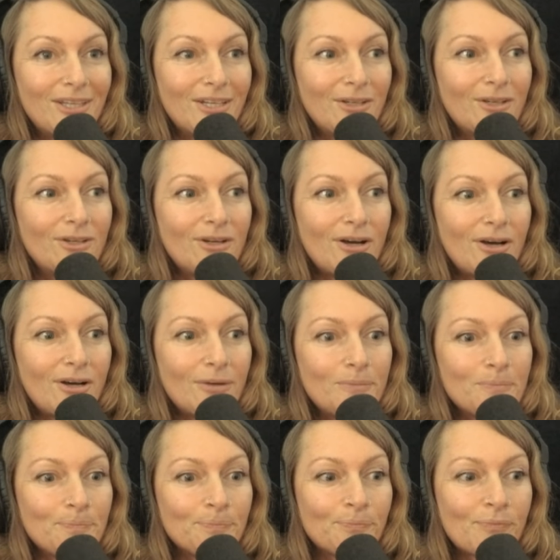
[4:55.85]
the
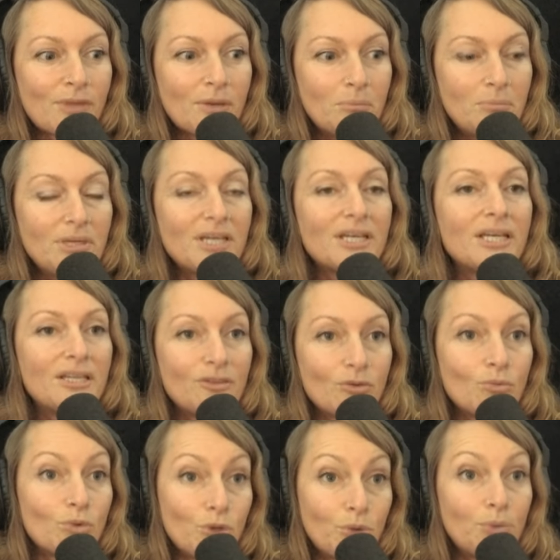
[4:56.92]
um, being in
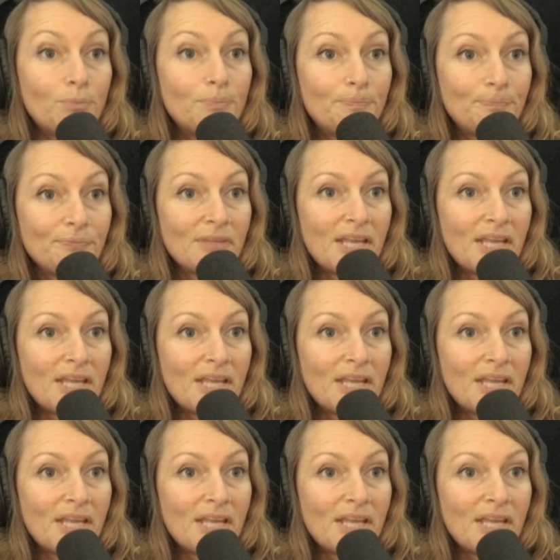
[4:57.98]
the room.